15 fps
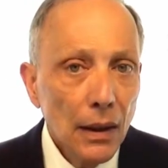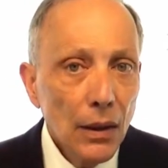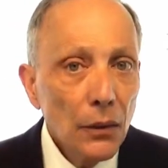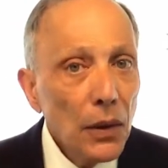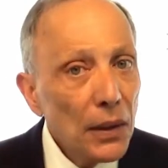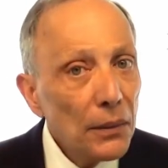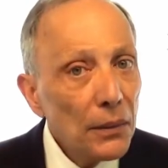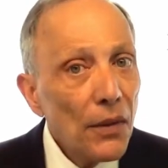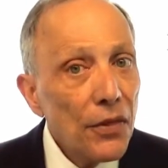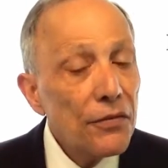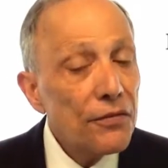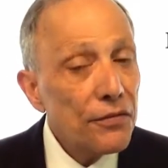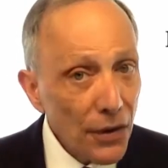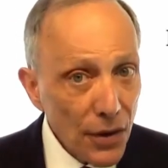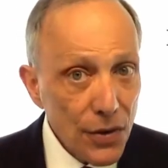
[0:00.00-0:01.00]
Well, the
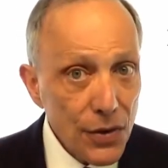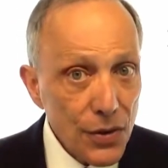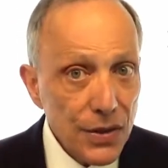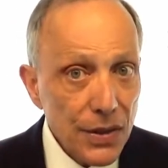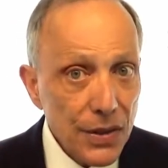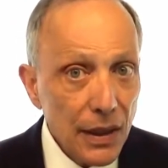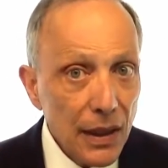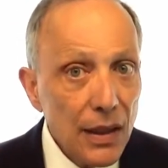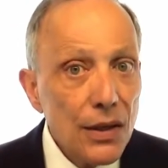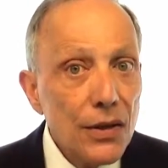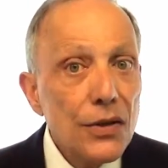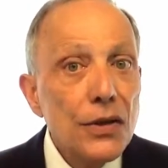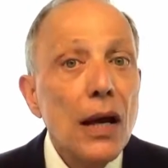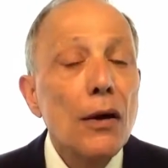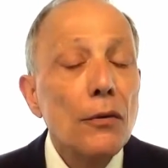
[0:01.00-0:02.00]
first
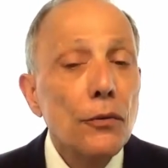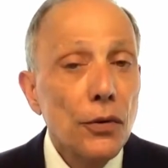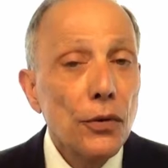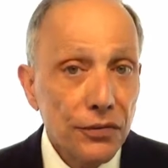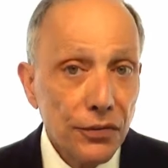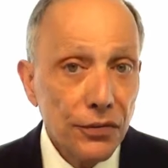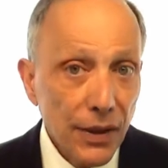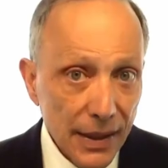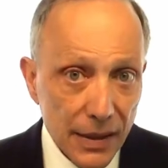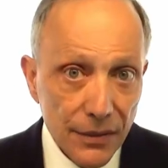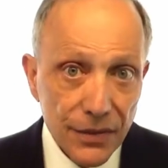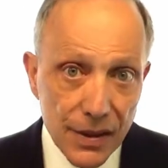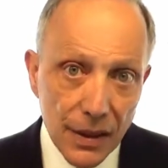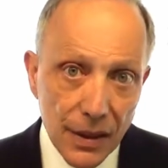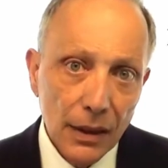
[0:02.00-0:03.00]
is reflective
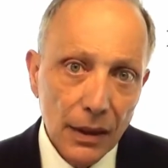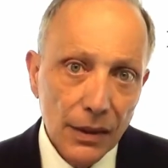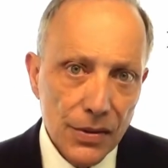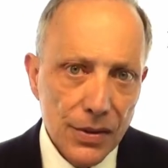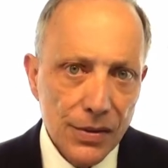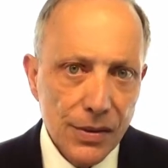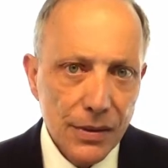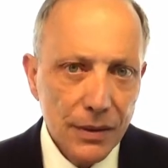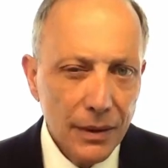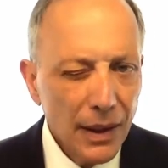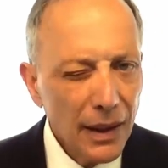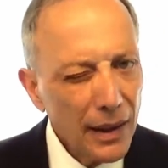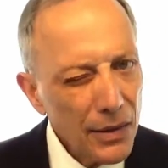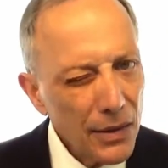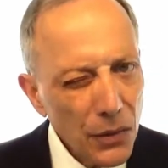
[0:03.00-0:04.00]
intelligence.
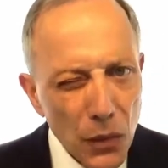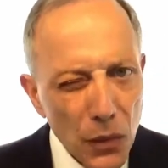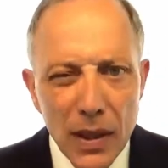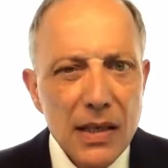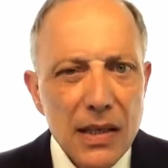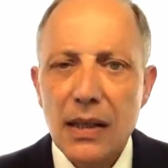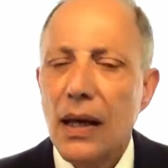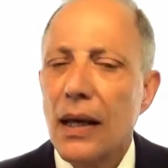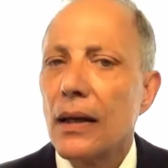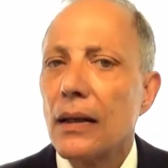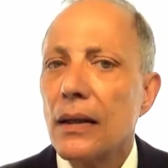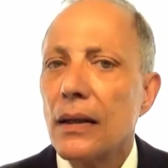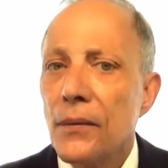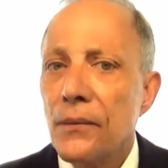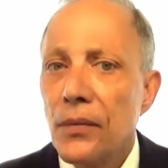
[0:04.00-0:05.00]
And what is that?
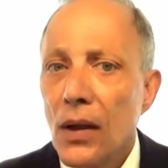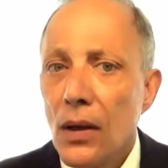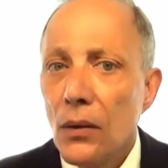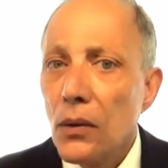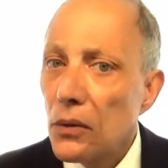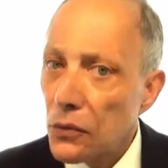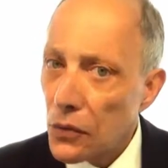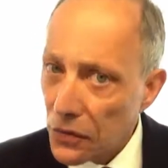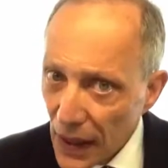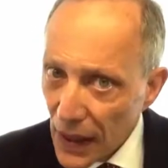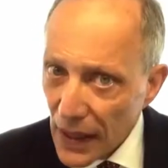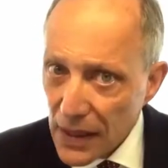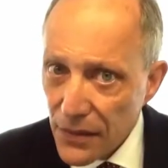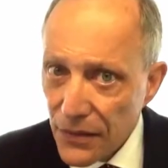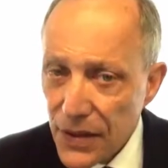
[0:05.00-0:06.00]
Well,
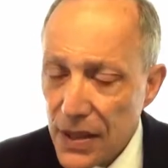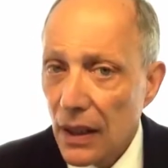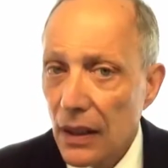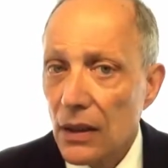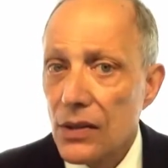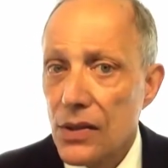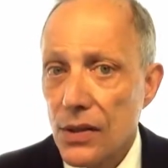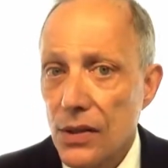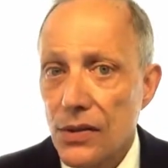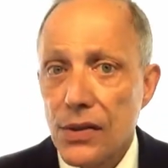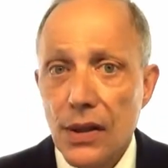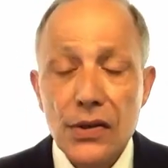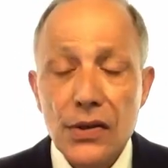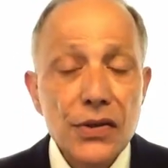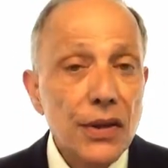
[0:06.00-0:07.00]
reflective intelligence
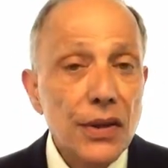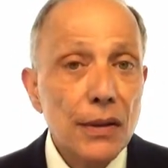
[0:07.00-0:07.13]
is the